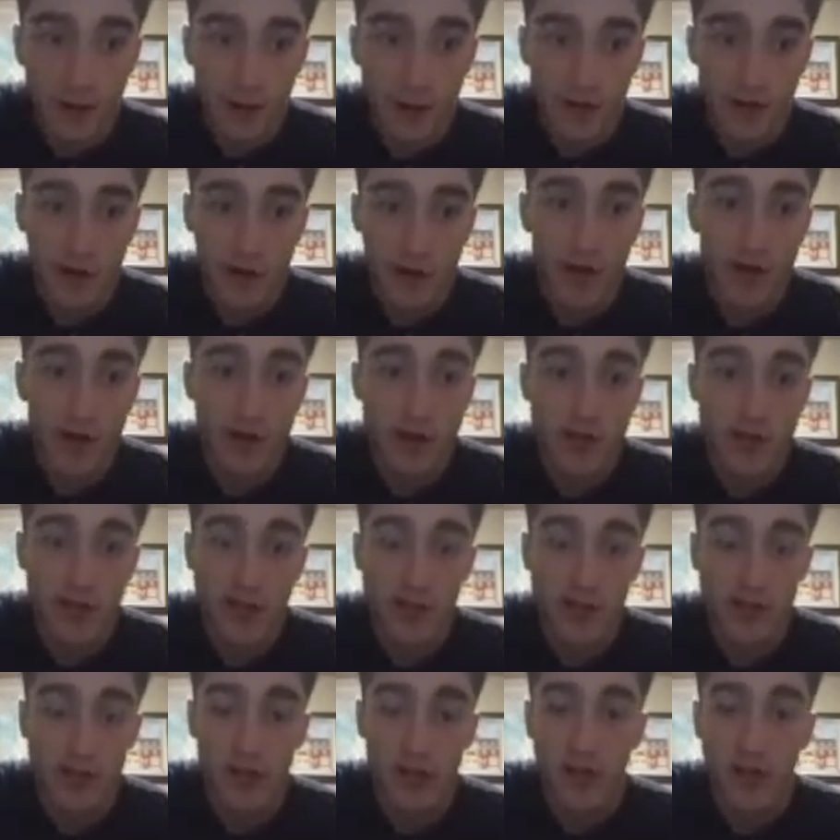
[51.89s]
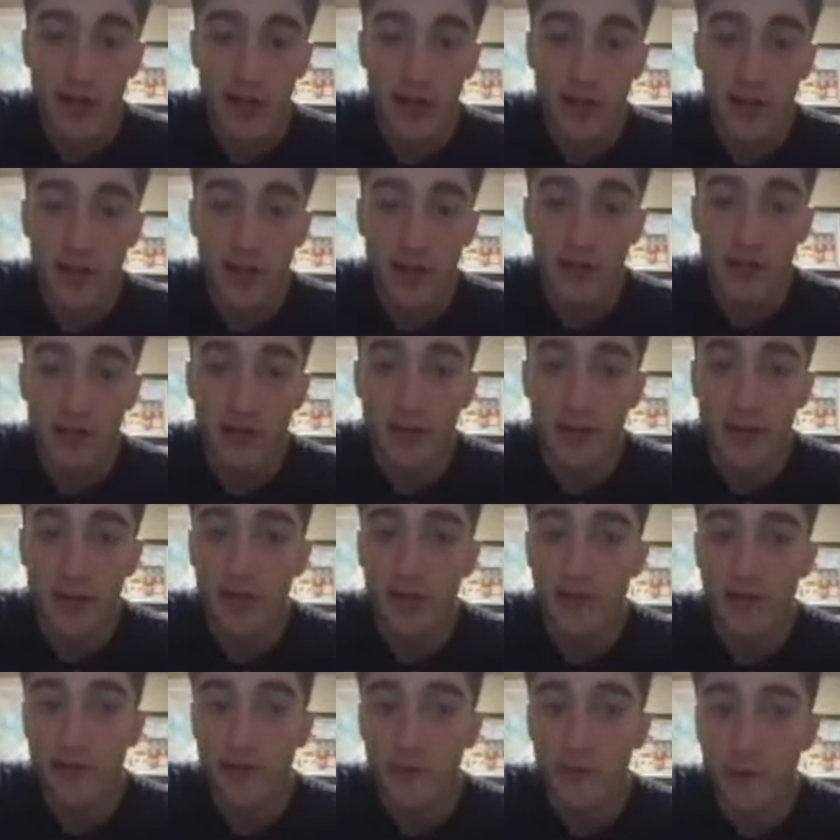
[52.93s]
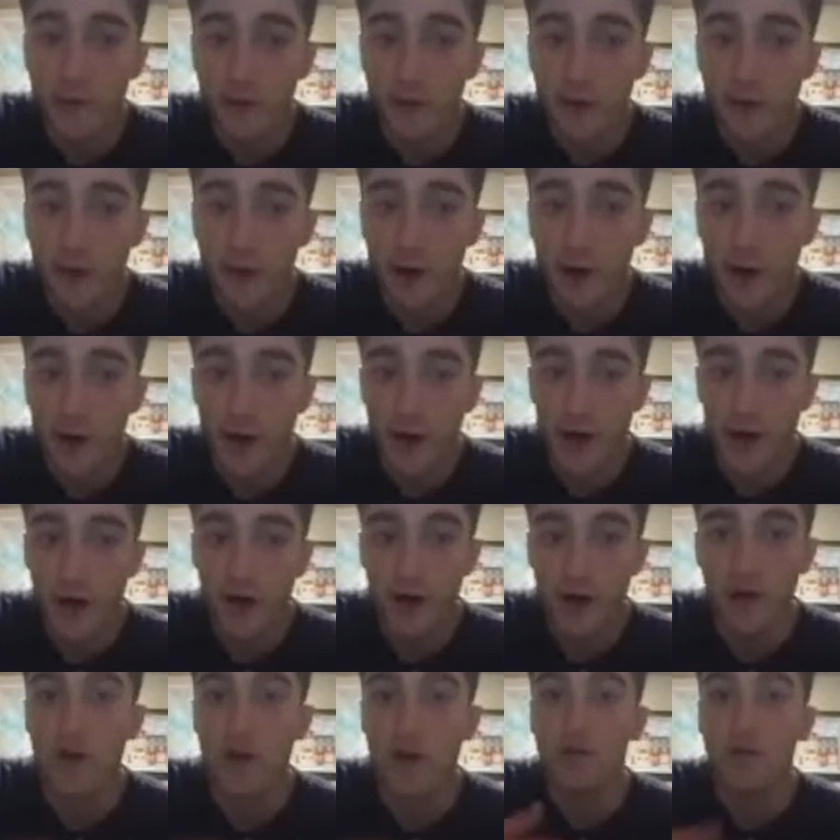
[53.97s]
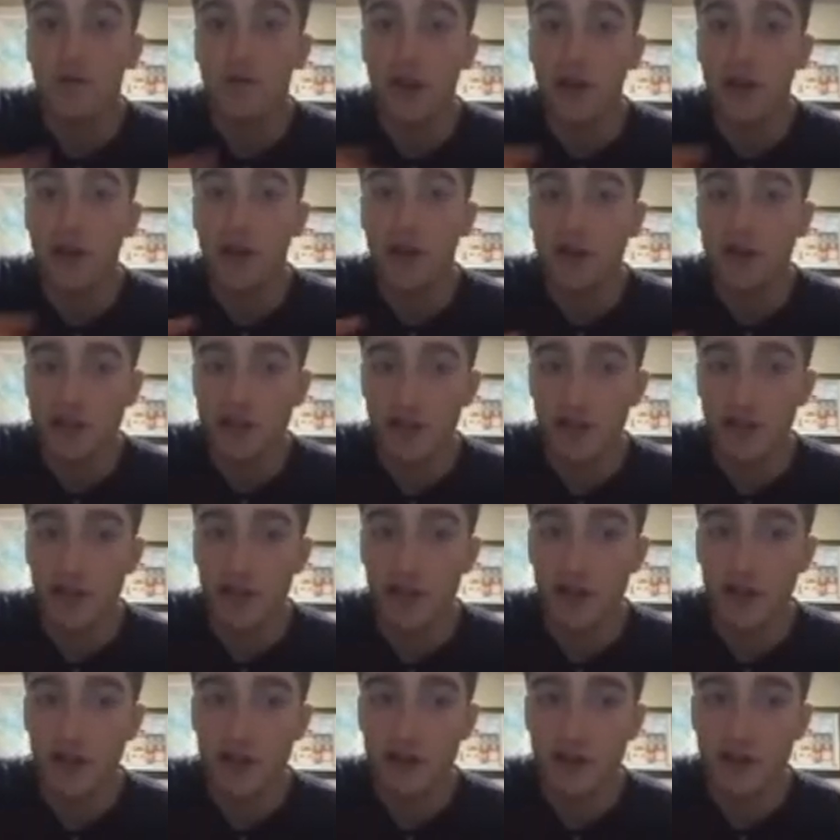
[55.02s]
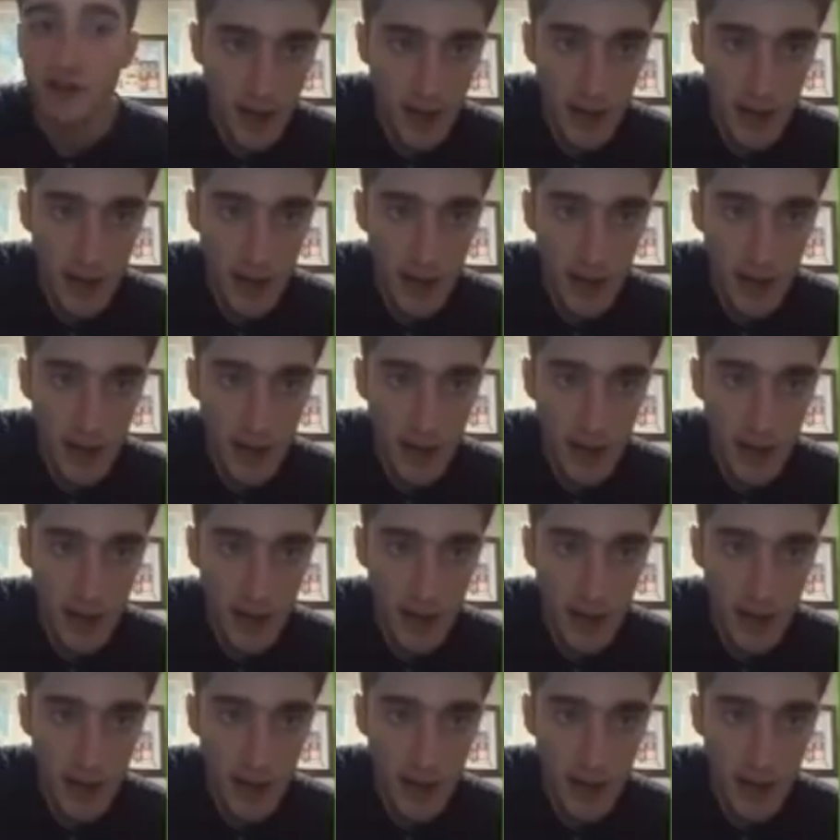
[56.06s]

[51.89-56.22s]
you know you should expect cover 2 or cover 4 or a variation of those.